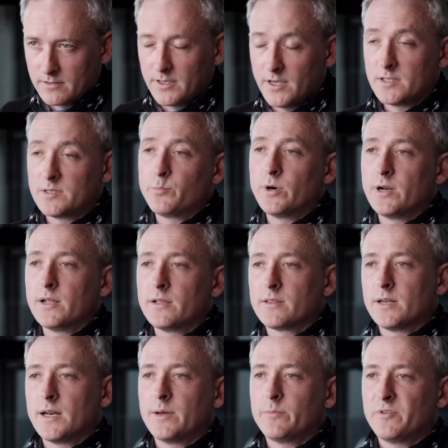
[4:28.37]
It's brilliant, the
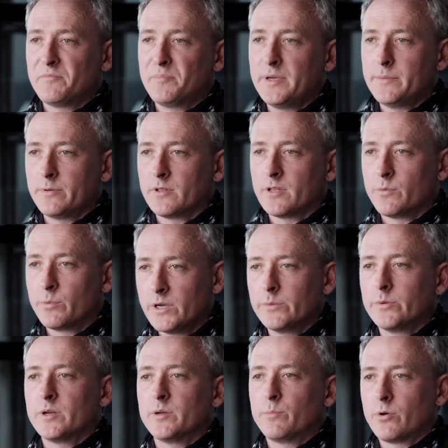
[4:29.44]
number of people that we
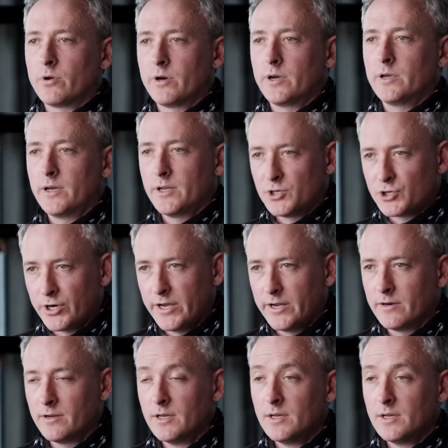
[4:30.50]
will employ and train